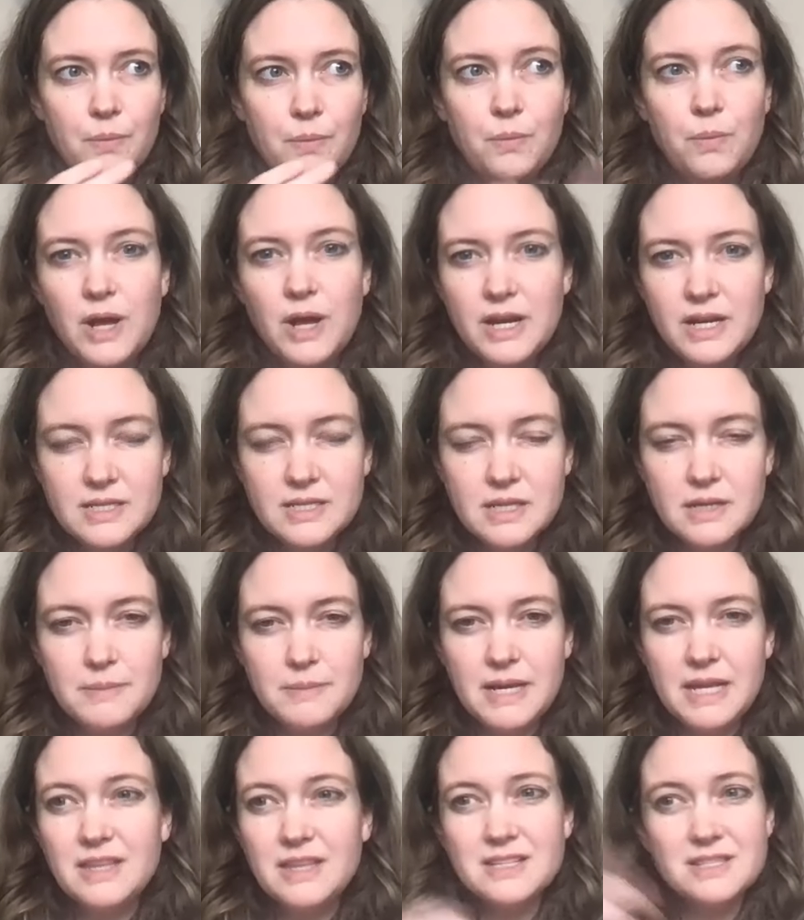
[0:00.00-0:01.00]
What is in
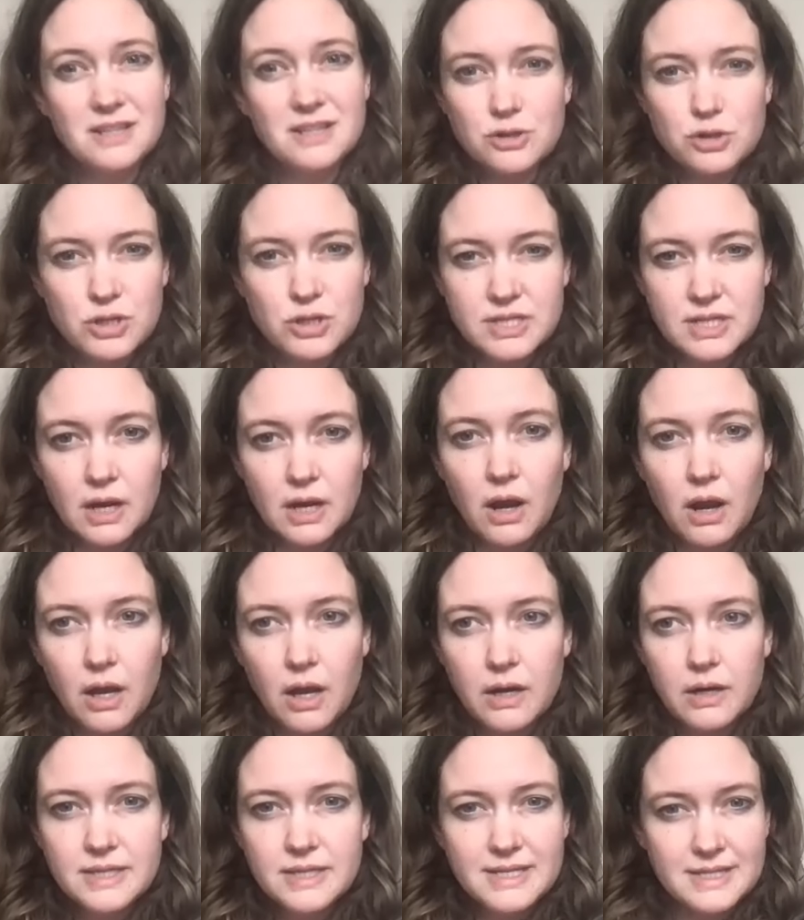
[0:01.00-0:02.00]
me that's not trusting
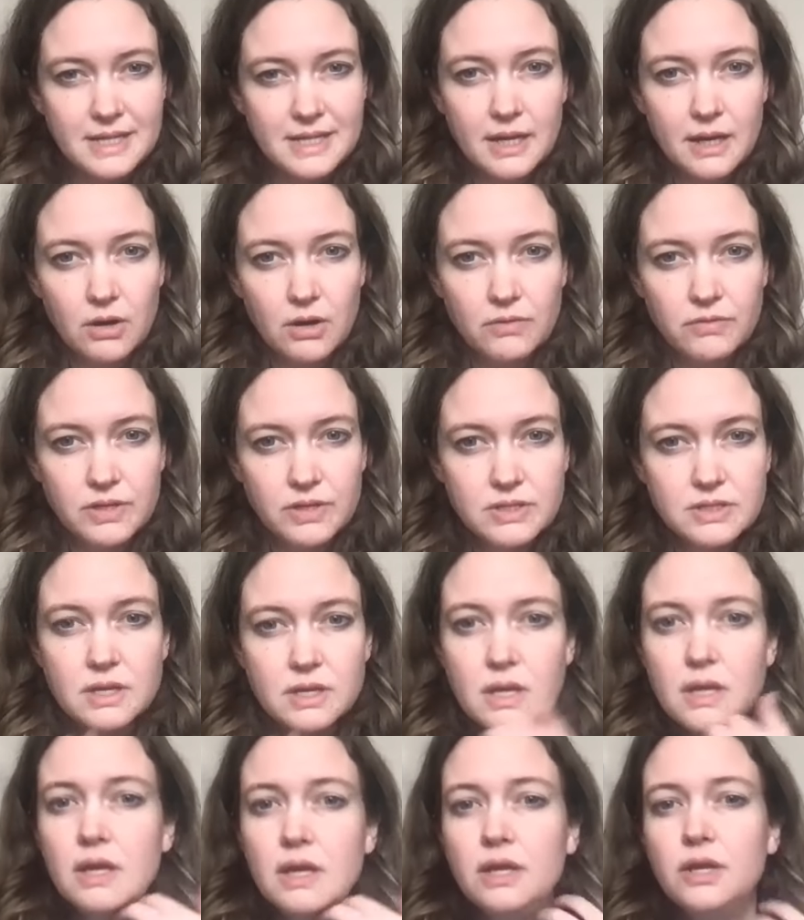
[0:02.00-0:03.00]
God to take care of this?
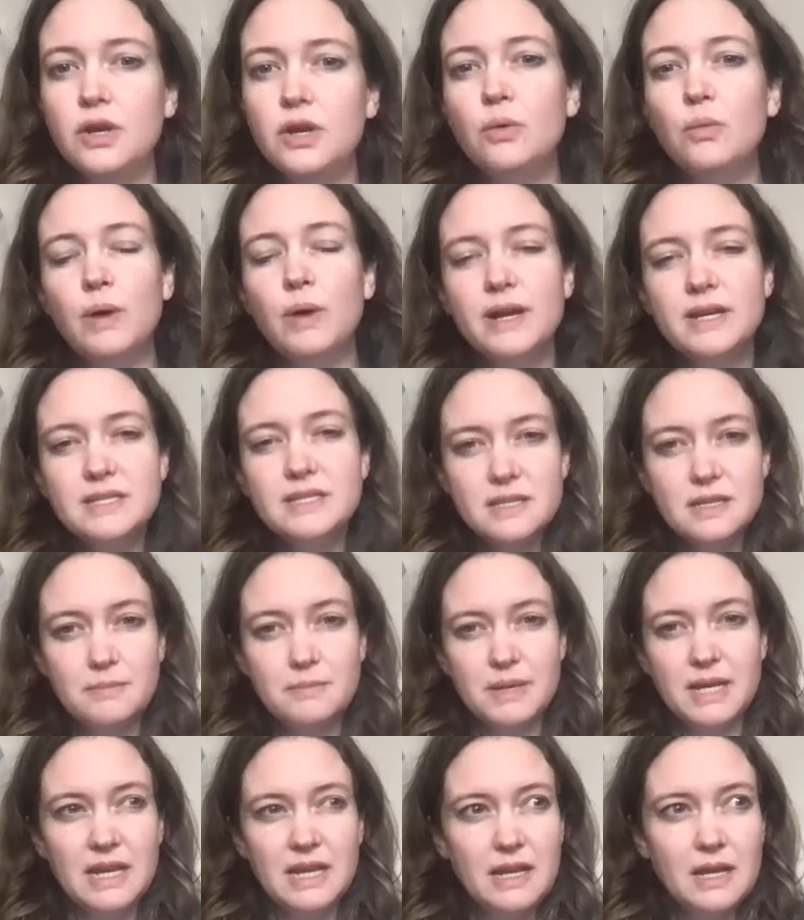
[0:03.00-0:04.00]
You know, what is
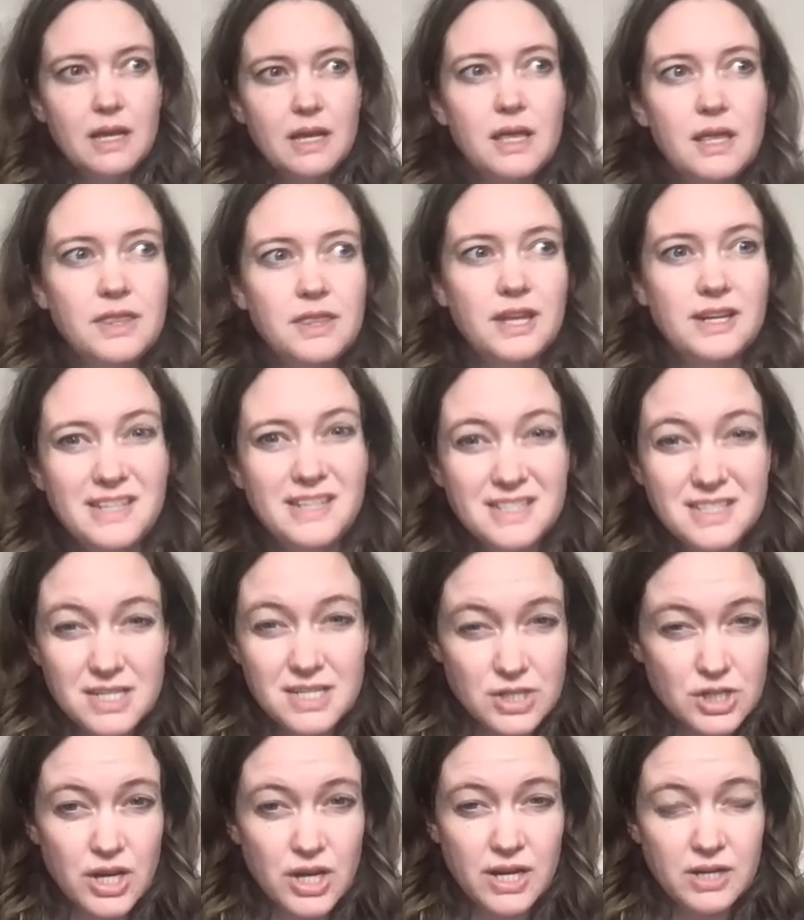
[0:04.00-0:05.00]
in me that needs
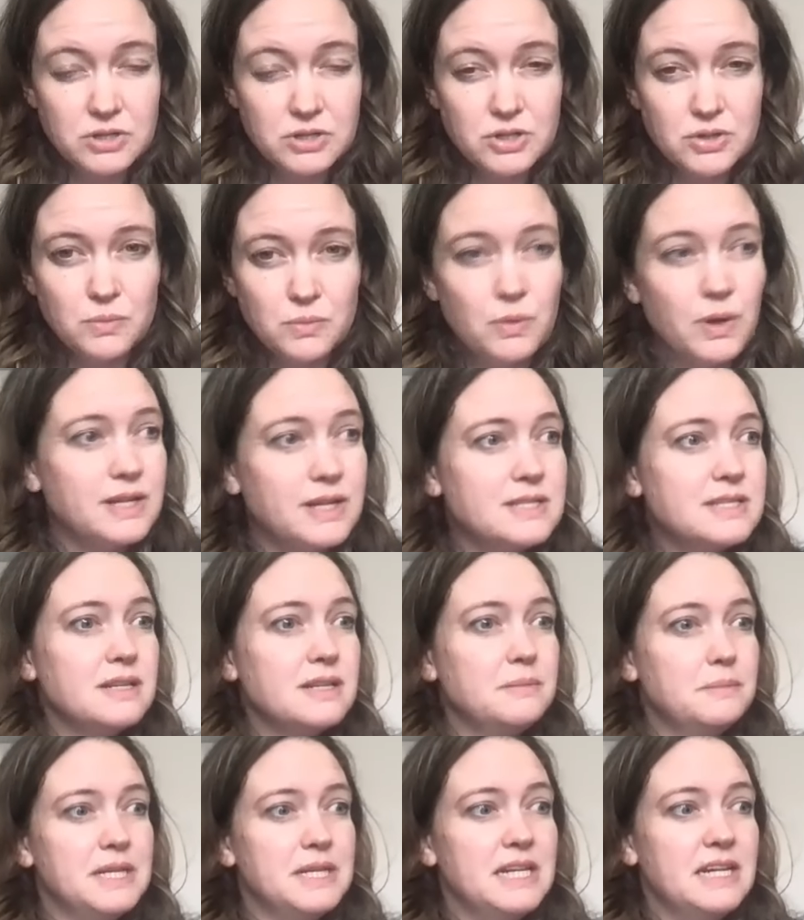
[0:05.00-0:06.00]
to change? What is
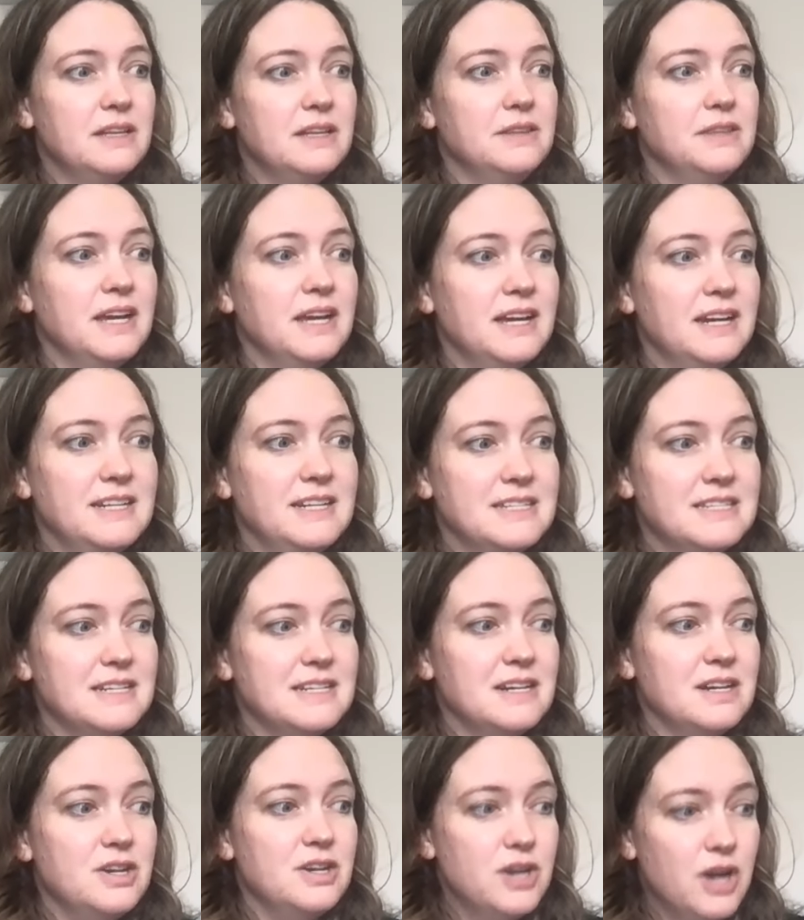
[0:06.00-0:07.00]
in me that
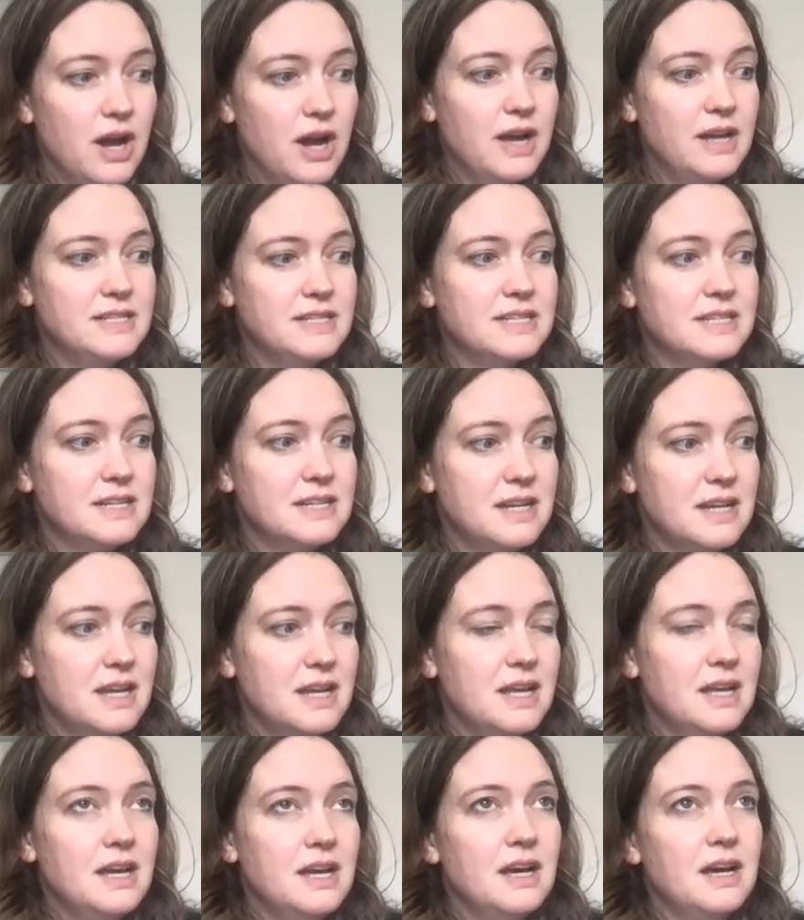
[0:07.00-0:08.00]
is not
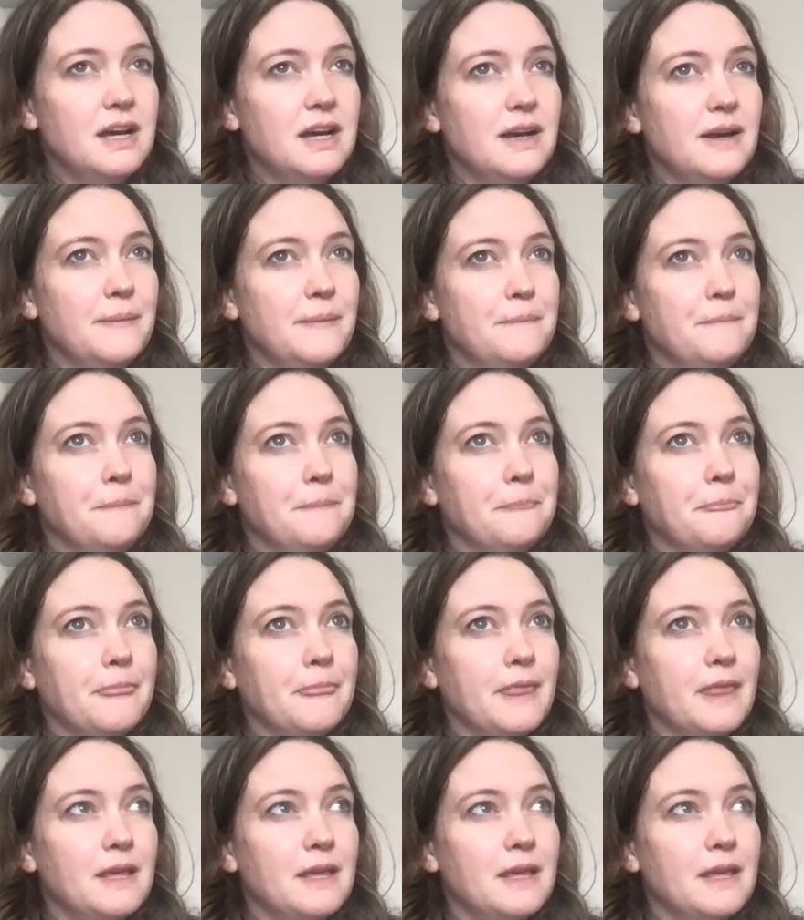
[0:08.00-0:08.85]
um,